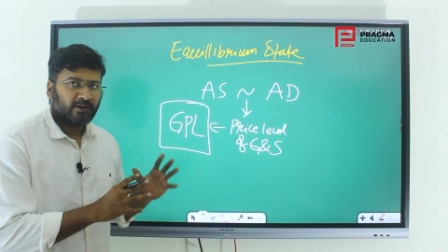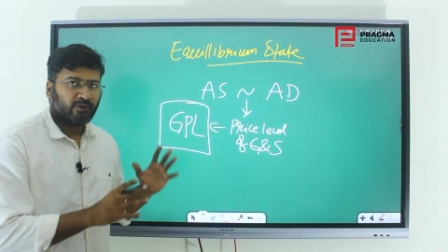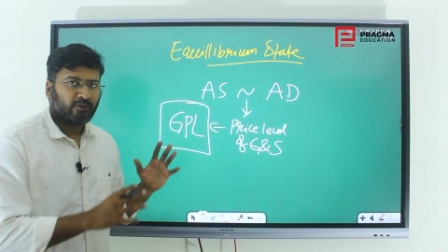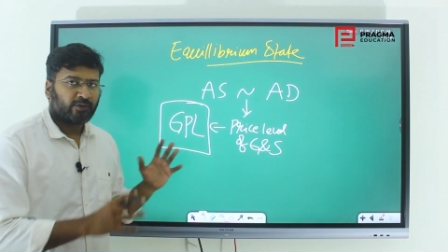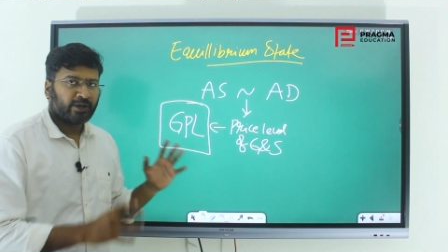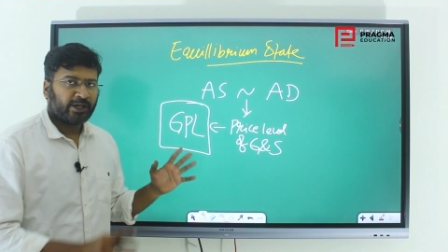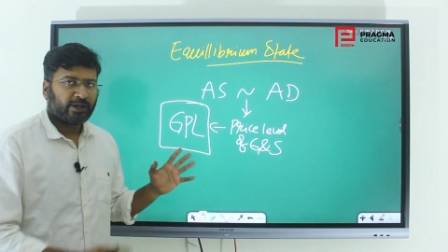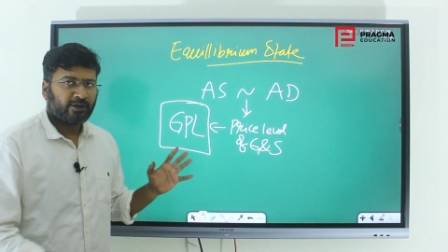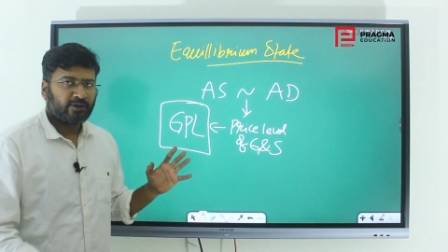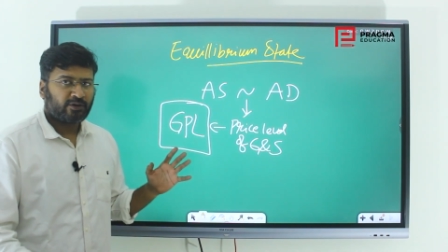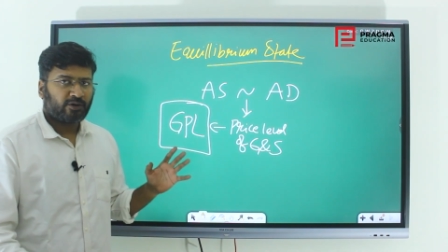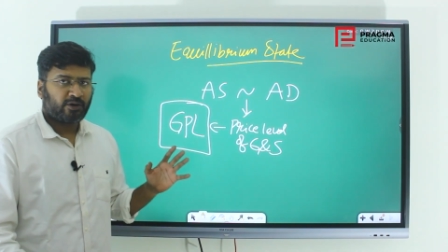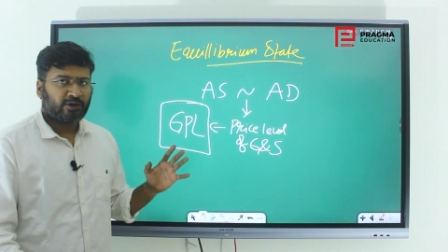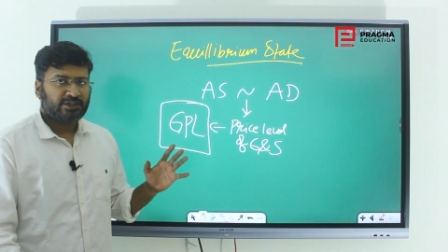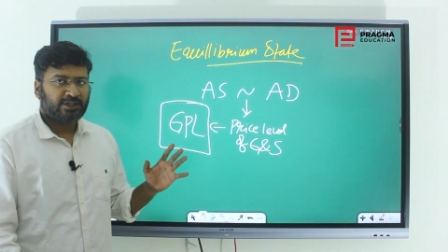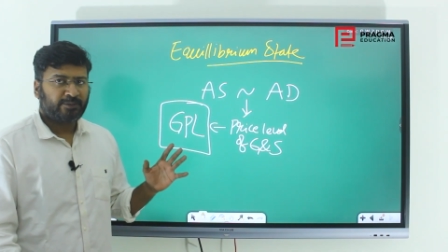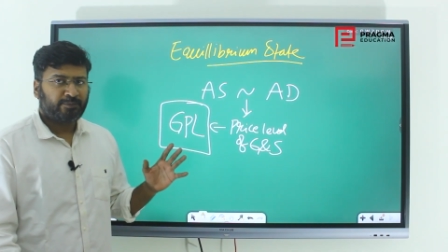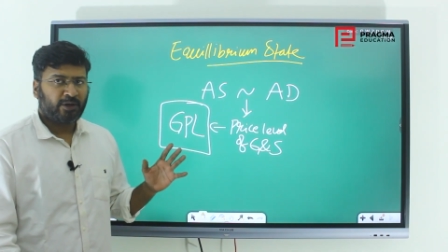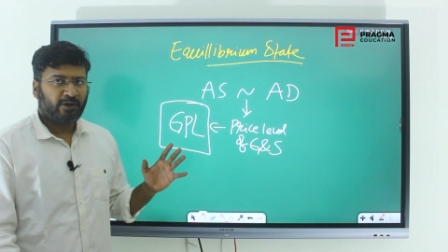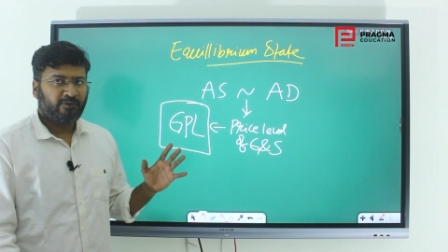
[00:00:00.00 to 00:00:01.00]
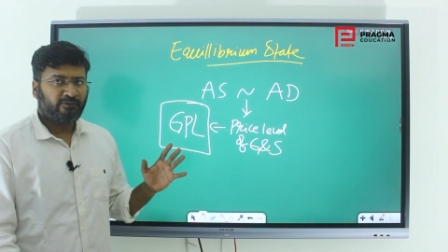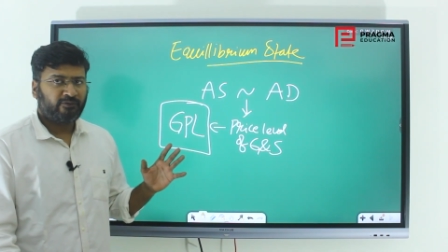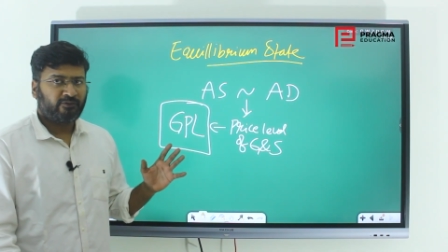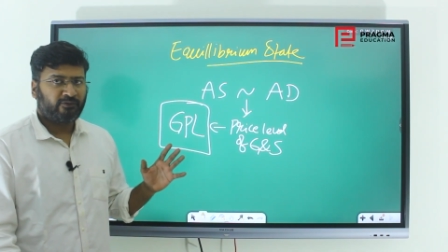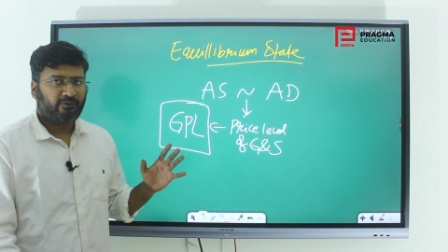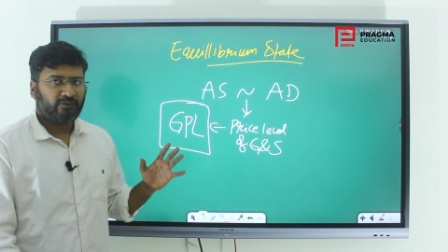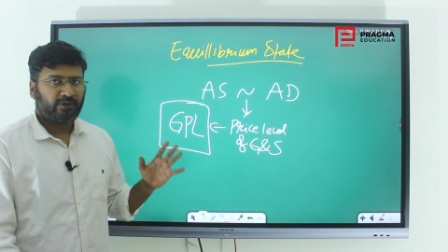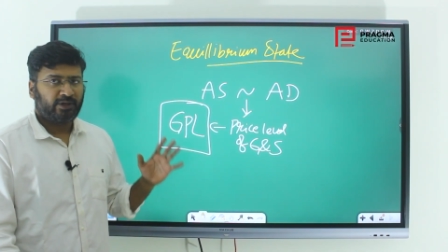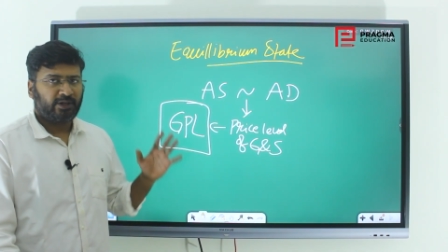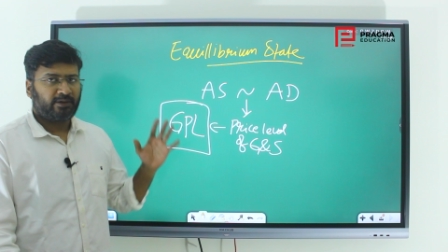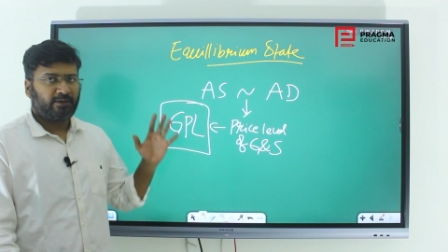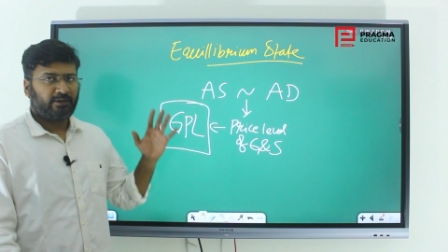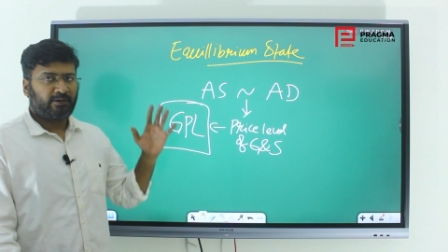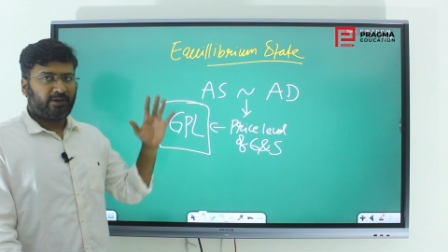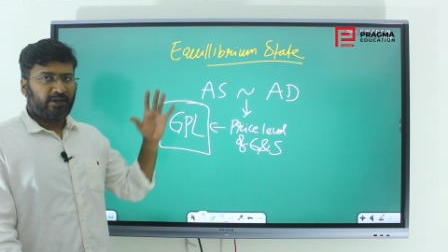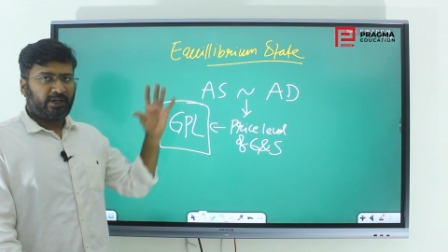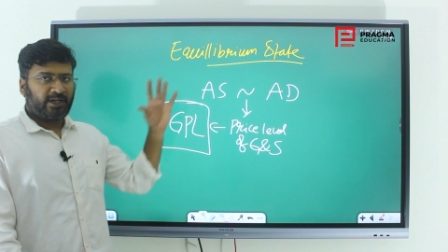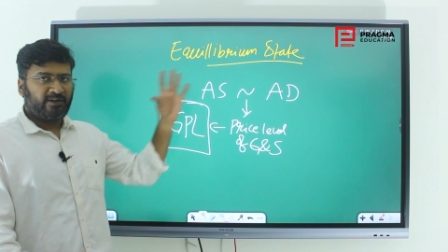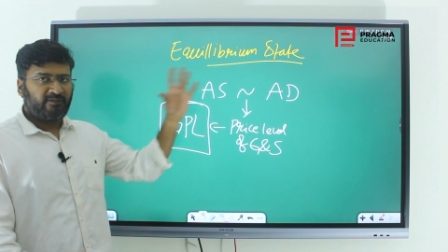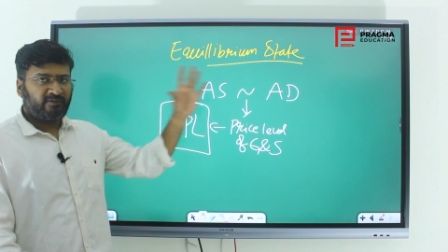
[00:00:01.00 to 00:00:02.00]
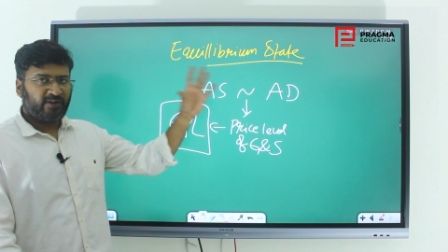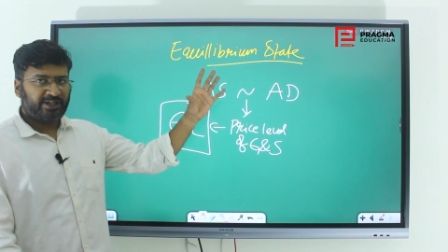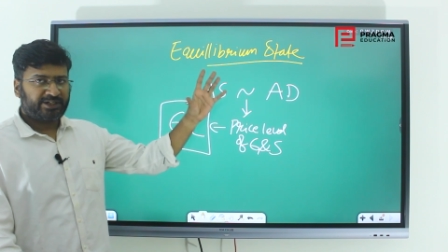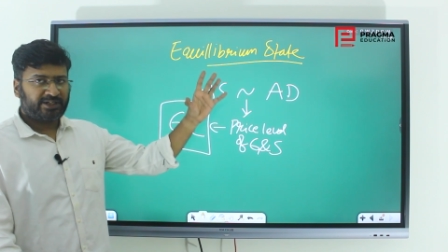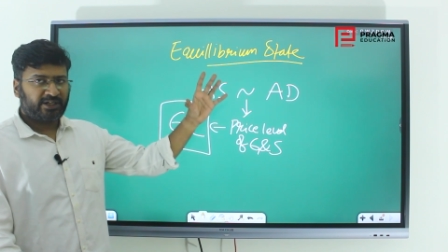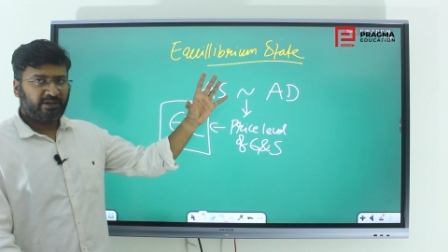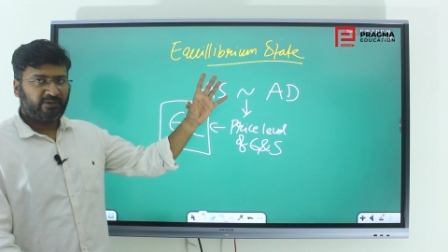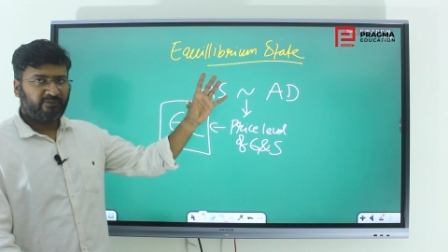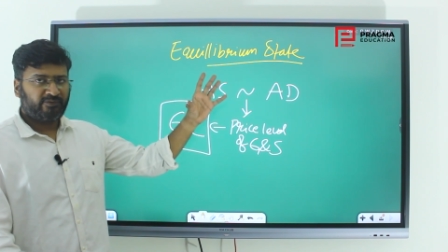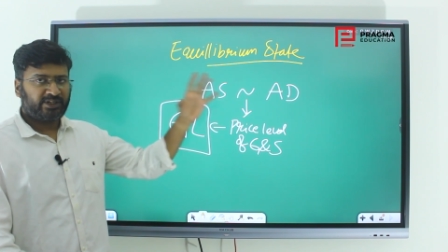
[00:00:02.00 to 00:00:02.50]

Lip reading: looking into the concept of inflation.